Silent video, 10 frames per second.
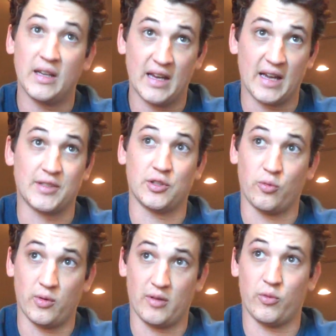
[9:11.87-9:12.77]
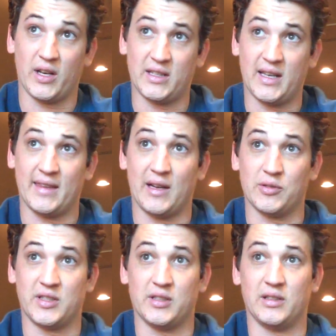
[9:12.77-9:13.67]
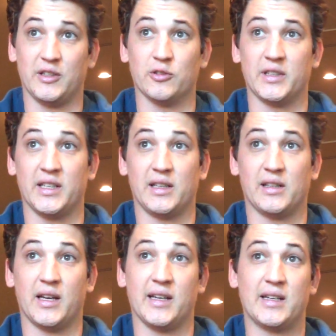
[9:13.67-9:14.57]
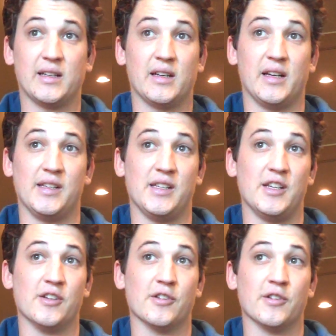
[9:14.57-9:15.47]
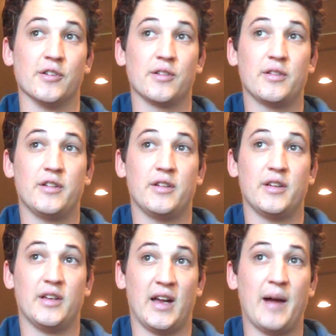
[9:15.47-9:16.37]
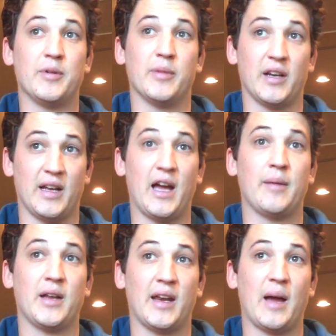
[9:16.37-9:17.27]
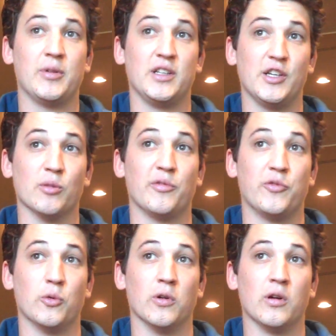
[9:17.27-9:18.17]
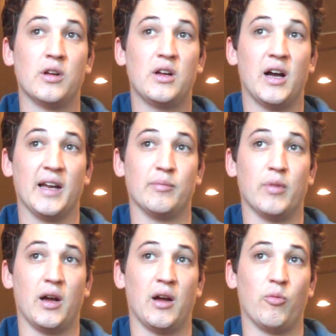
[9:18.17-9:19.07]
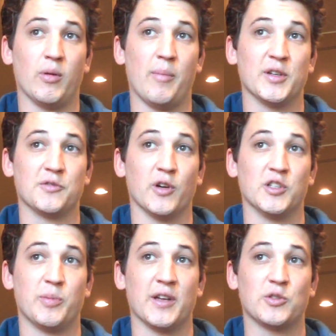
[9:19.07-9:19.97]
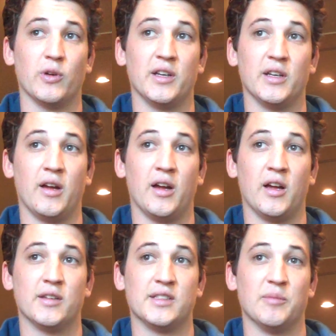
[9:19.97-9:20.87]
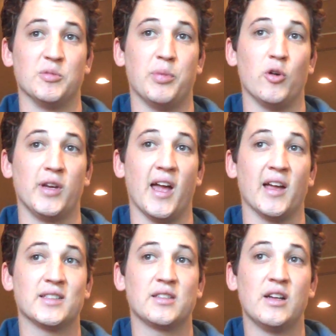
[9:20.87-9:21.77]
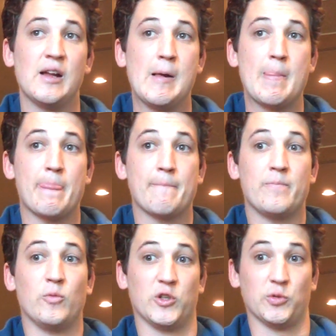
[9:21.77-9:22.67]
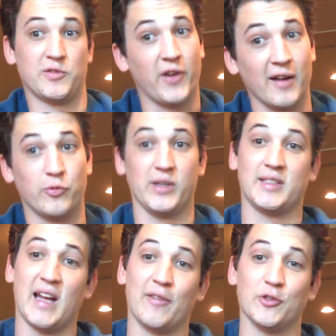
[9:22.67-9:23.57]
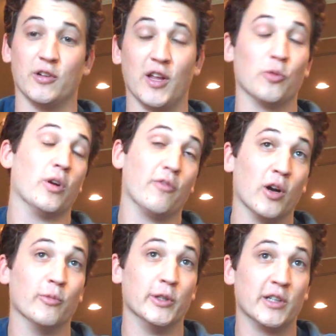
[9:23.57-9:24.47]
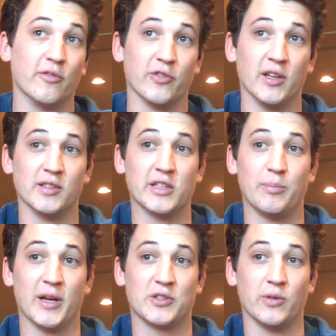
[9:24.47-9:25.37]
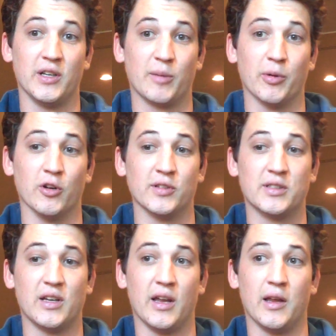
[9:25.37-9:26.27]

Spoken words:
Yeah, so when I did that, that was literally like a year. It happened it had happened a year before. One of my best friends passed away. His name's Bo Gass, which was 5 weeks after another one of our really good friends had passed away, Nick Burns.